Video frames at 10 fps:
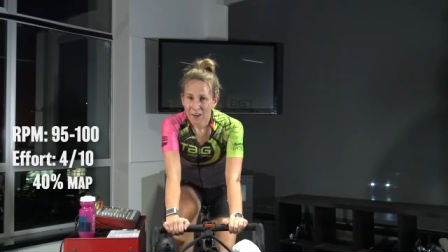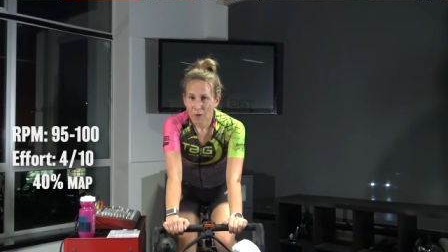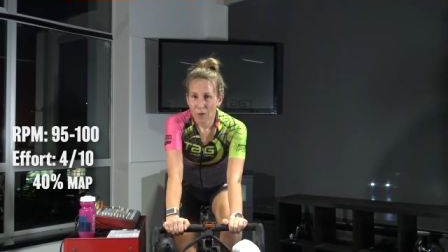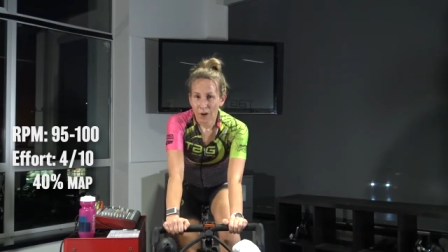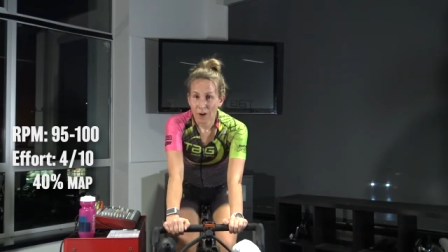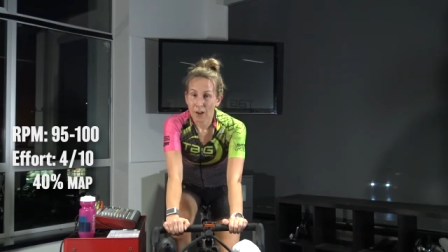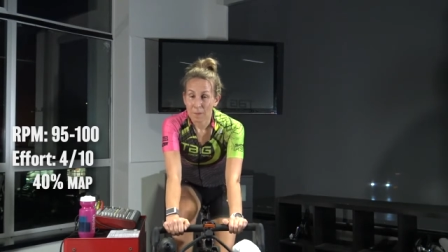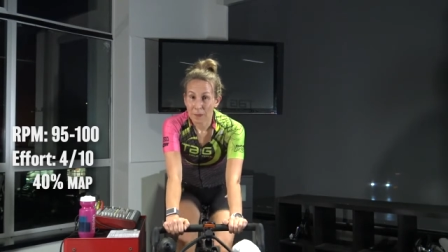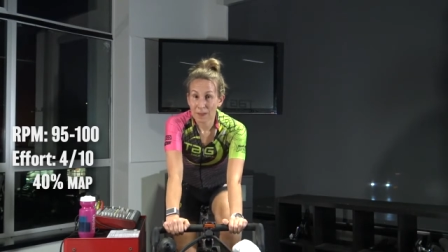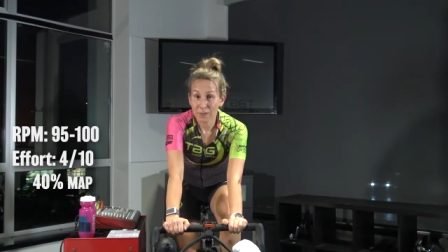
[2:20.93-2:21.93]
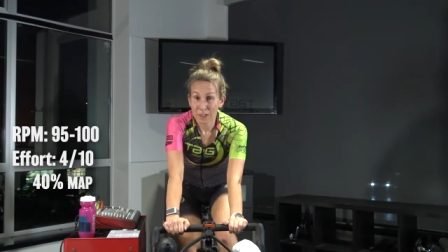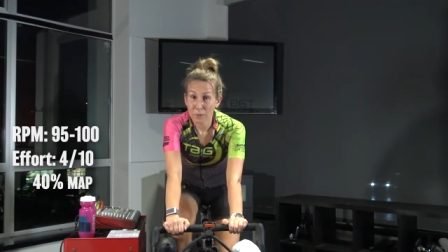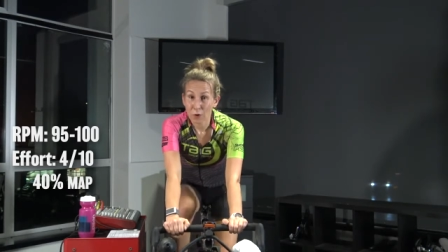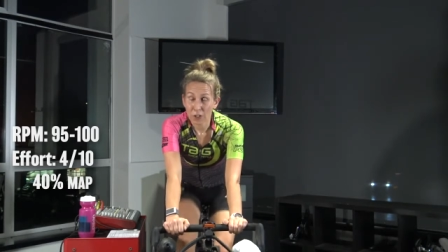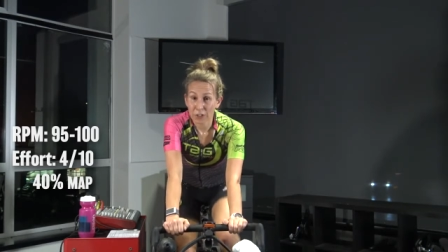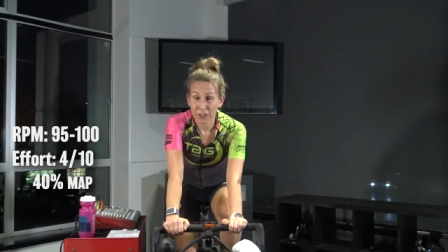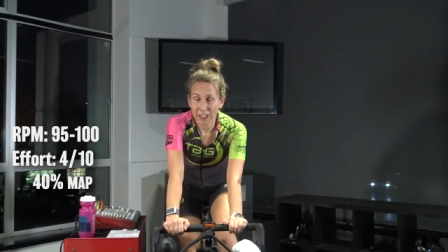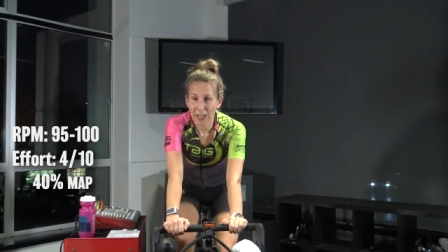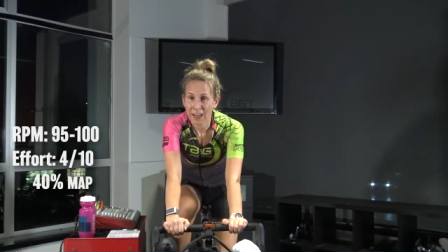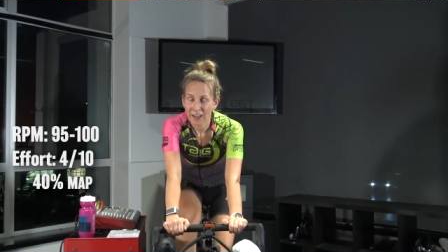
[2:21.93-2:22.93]
or maybe even some rollers,
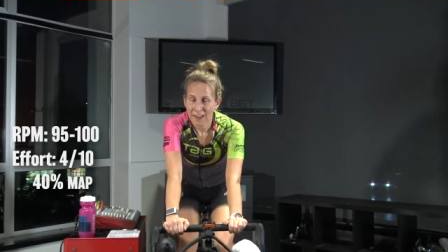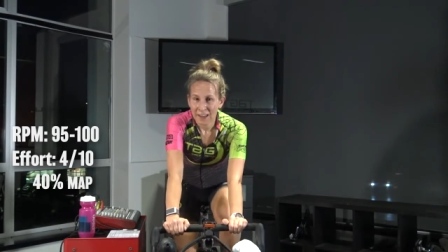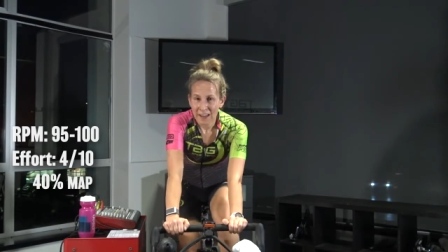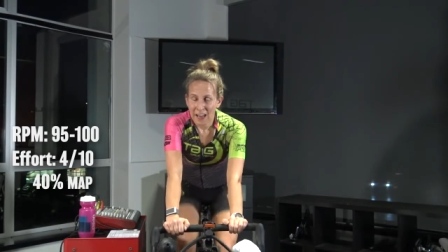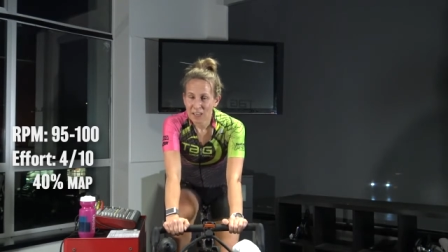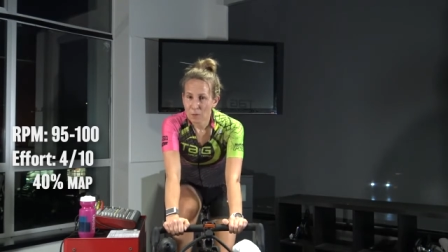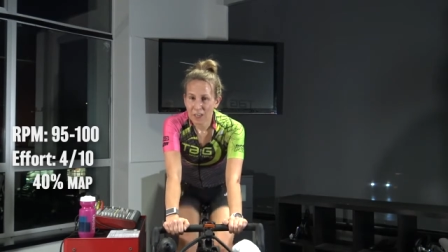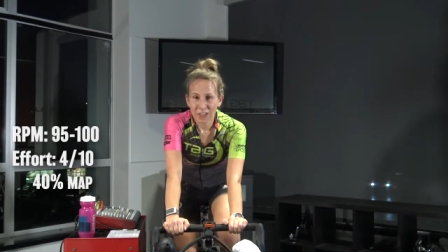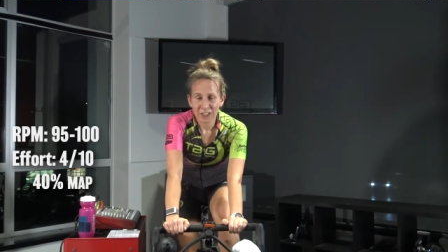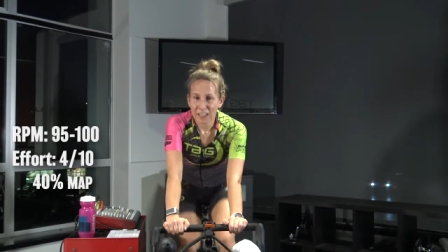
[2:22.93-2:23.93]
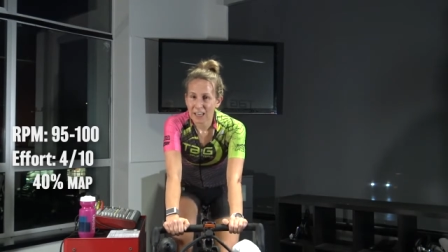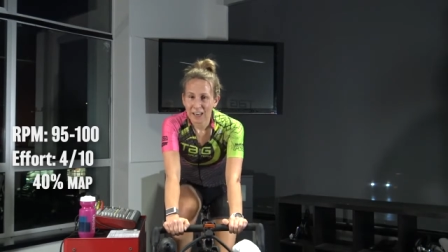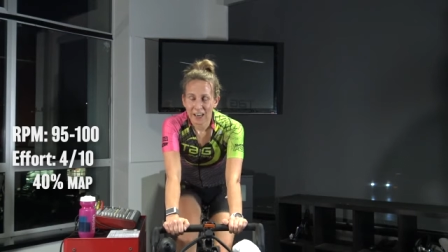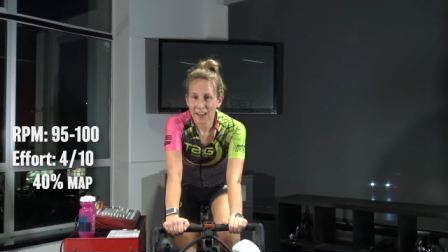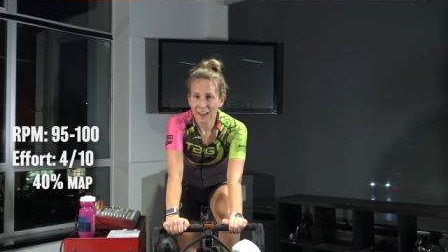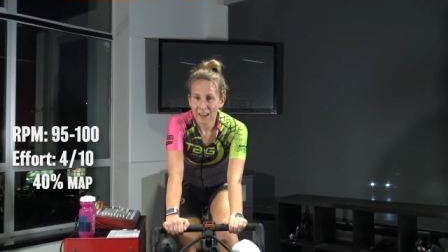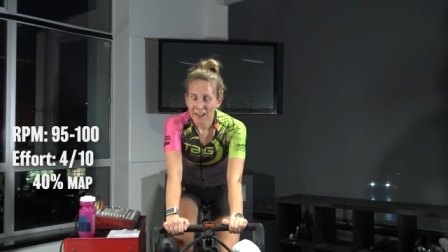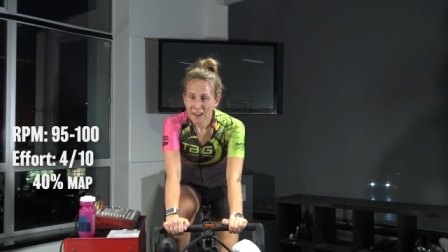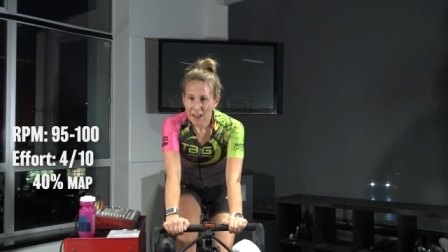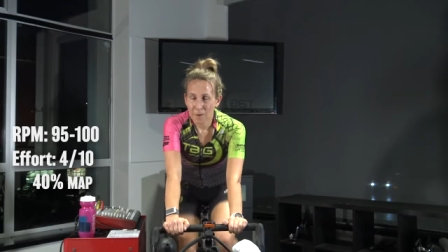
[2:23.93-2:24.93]
and you want to just get
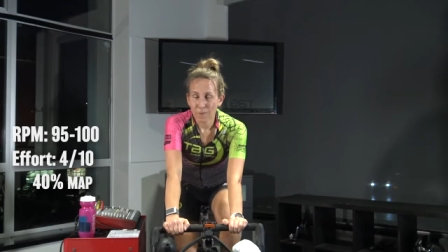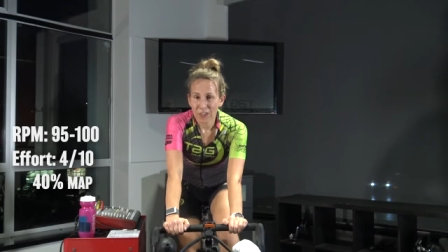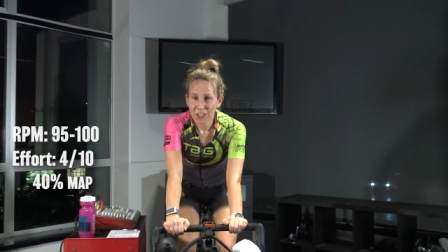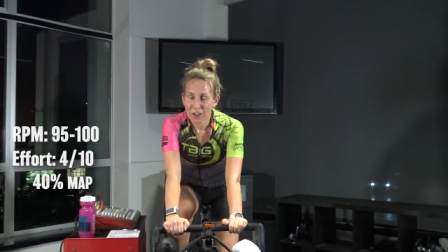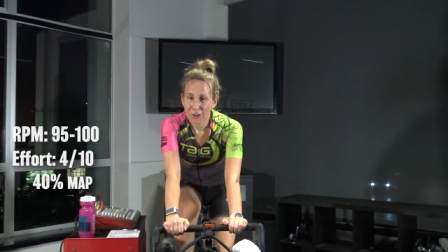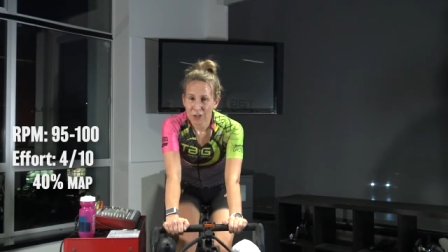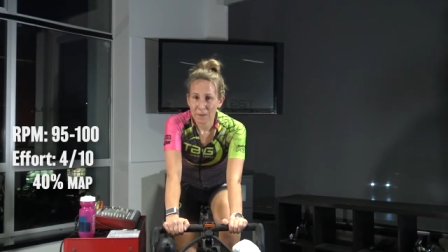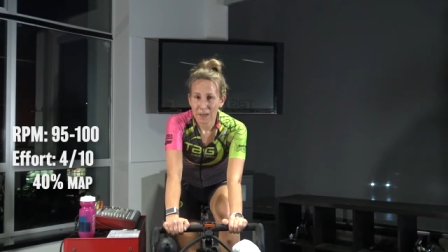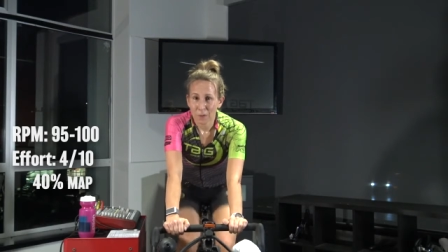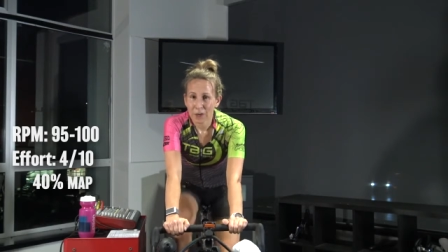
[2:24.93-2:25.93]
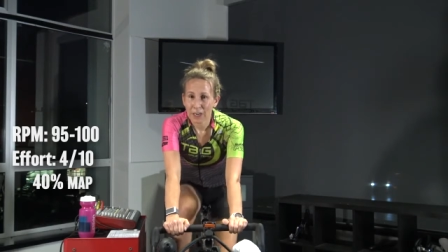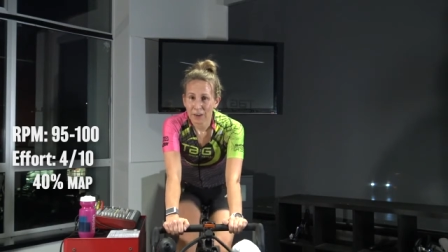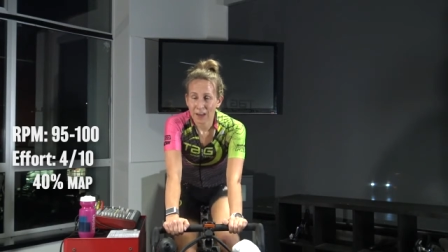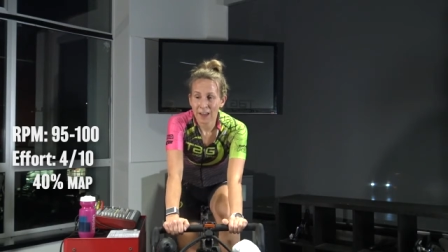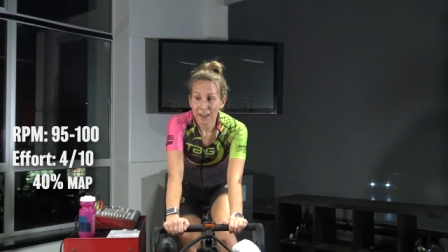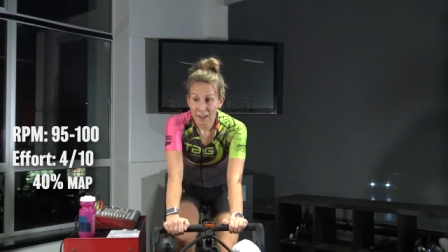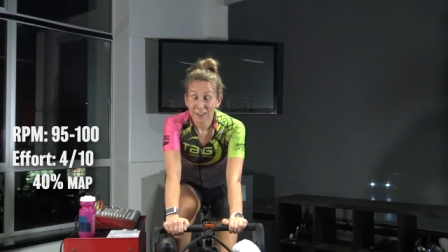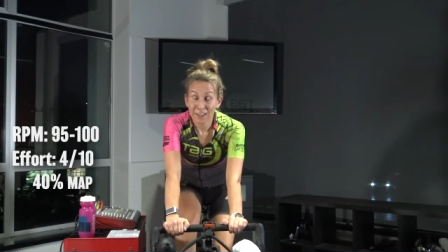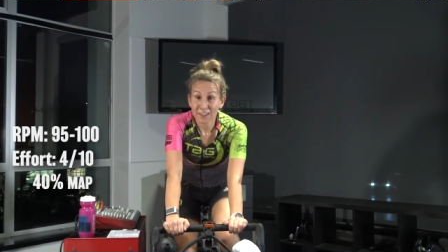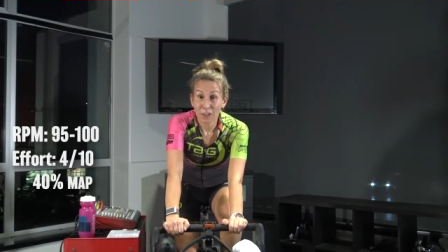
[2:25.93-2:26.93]
an efficient 30-minute workout,
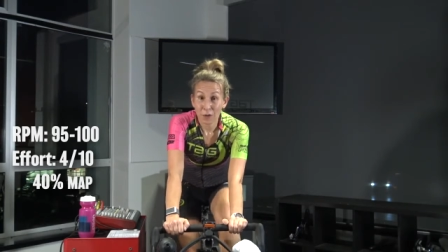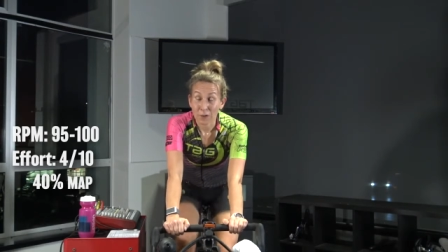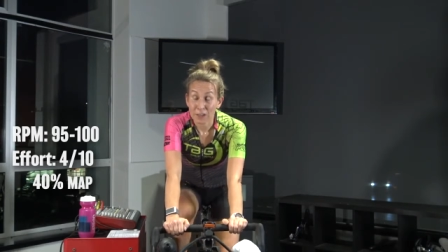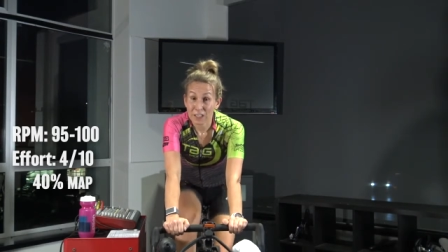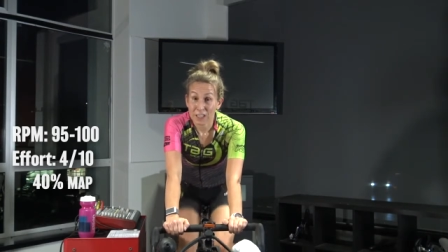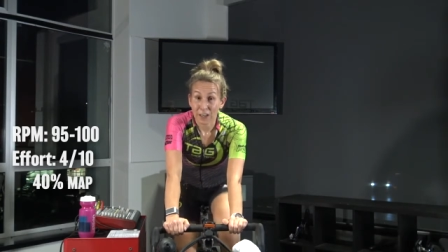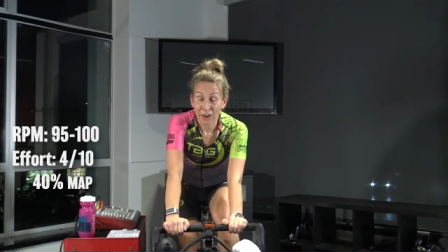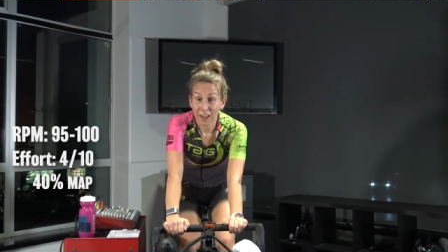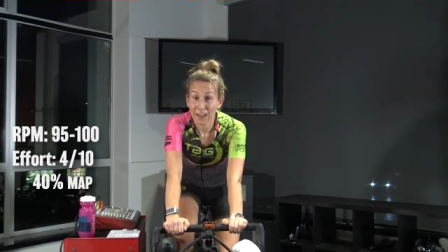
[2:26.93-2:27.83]
this is a great one to do.